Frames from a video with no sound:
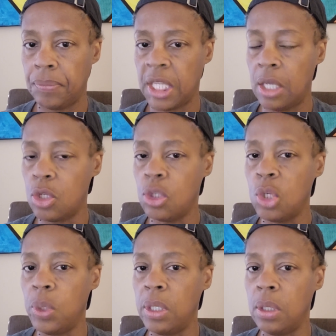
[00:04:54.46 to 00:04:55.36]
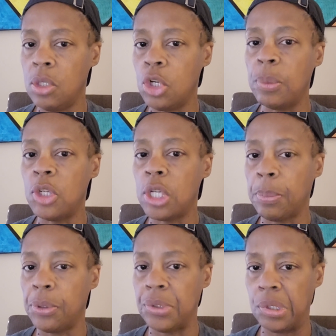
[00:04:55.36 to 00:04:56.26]
I told you what German
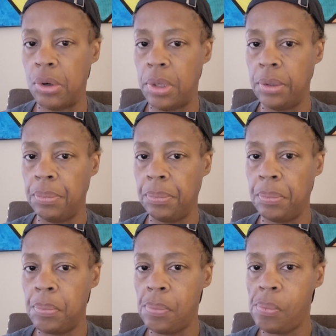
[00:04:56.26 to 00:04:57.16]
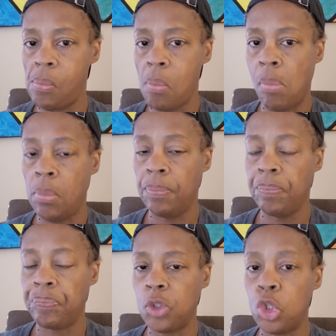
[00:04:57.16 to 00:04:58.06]
Shepherds are.
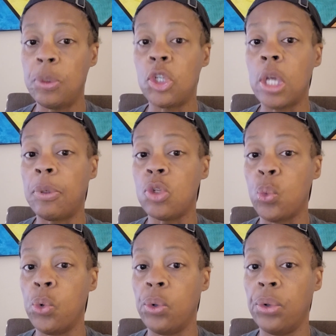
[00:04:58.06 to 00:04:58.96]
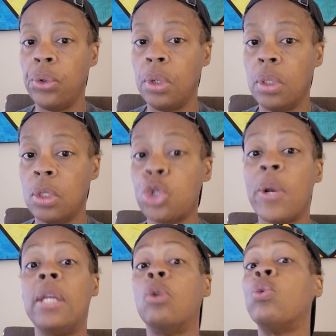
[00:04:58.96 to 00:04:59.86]
German Shepherds were
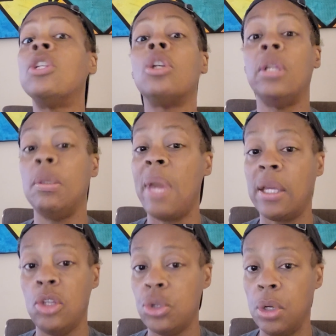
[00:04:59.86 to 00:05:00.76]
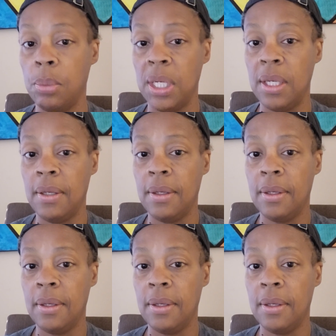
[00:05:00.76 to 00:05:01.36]
trained originally back in Germany.